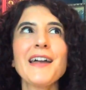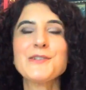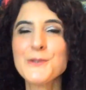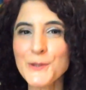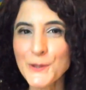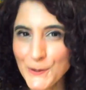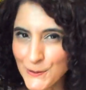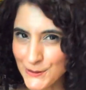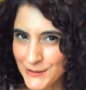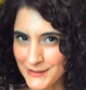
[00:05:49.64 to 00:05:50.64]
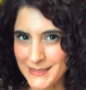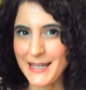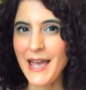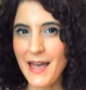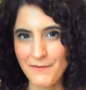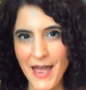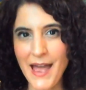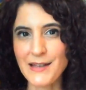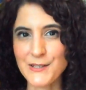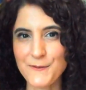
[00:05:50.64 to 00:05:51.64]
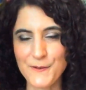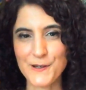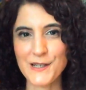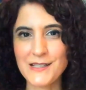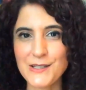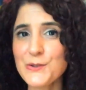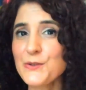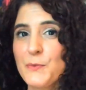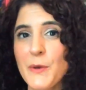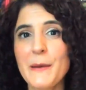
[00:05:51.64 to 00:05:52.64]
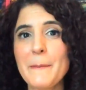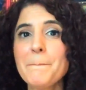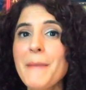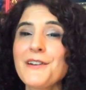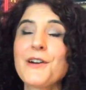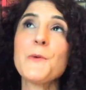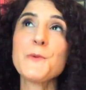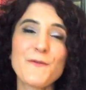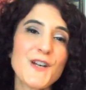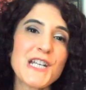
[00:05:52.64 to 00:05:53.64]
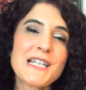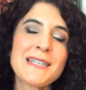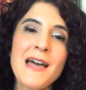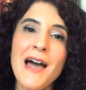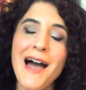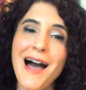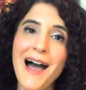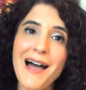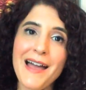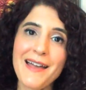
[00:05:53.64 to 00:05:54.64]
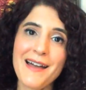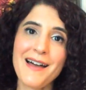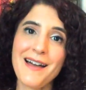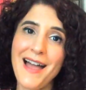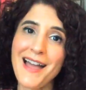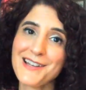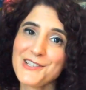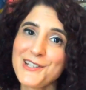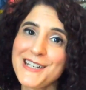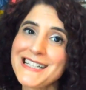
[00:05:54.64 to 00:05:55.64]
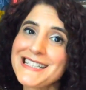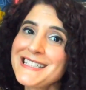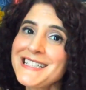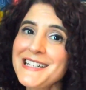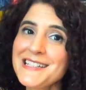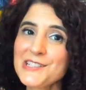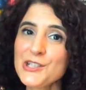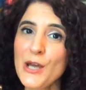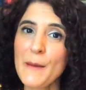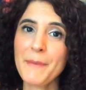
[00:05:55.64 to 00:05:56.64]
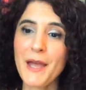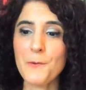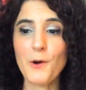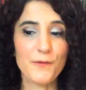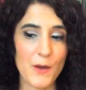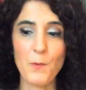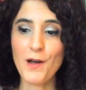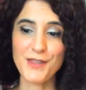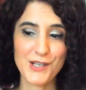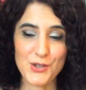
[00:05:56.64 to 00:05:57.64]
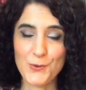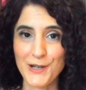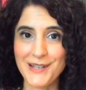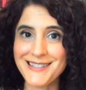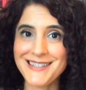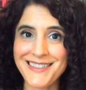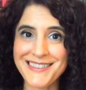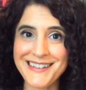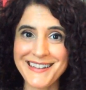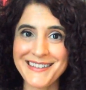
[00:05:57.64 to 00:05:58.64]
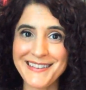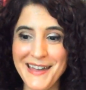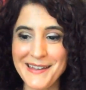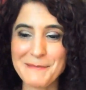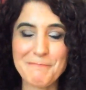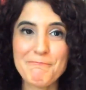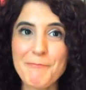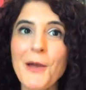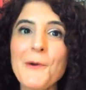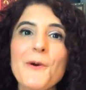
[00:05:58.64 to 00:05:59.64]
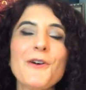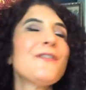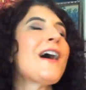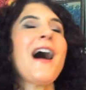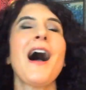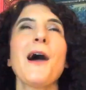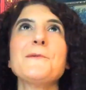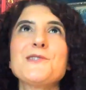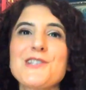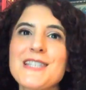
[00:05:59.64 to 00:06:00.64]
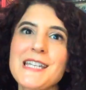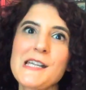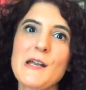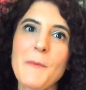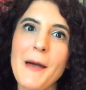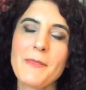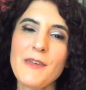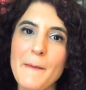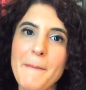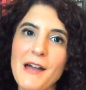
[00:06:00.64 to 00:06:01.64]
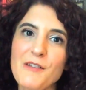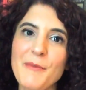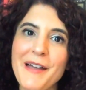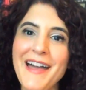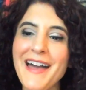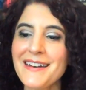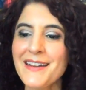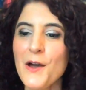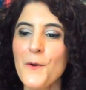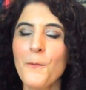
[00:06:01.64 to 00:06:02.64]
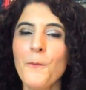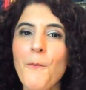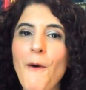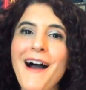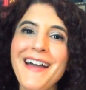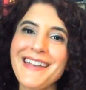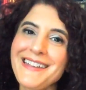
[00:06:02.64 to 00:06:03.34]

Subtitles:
couldn't have asked for it to have been better. And what's funny is I actually teach Beowulf, and while this story is nothing like Beowulf, I was just thinking about the back of my head, why